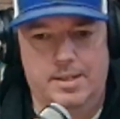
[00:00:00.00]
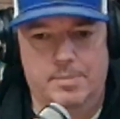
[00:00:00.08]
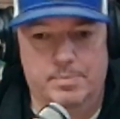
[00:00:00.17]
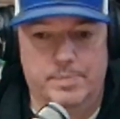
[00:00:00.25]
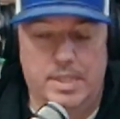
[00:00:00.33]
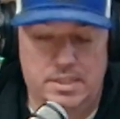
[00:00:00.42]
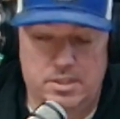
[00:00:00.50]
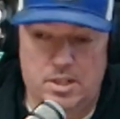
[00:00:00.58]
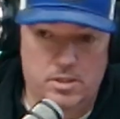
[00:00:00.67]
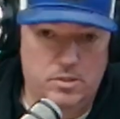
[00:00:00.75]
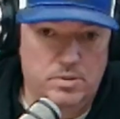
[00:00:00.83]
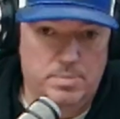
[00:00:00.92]
Um, he
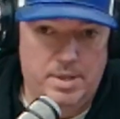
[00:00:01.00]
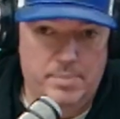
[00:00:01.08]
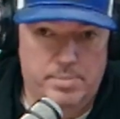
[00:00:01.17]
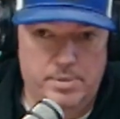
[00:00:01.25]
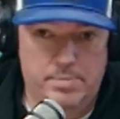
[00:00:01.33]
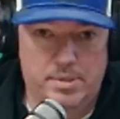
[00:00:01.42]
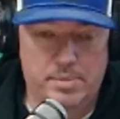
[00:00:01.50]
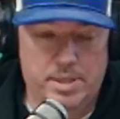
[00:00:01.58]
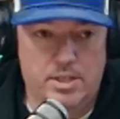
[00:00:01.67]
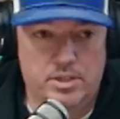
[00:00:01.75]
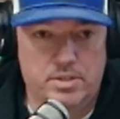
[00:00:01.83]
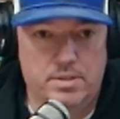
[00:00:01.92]
started a newspaper
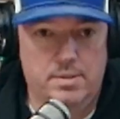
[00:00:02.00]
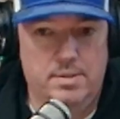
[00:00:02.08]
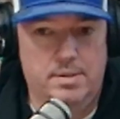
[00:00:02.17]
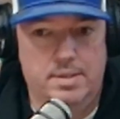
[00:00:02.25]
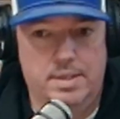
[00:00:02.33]
publication,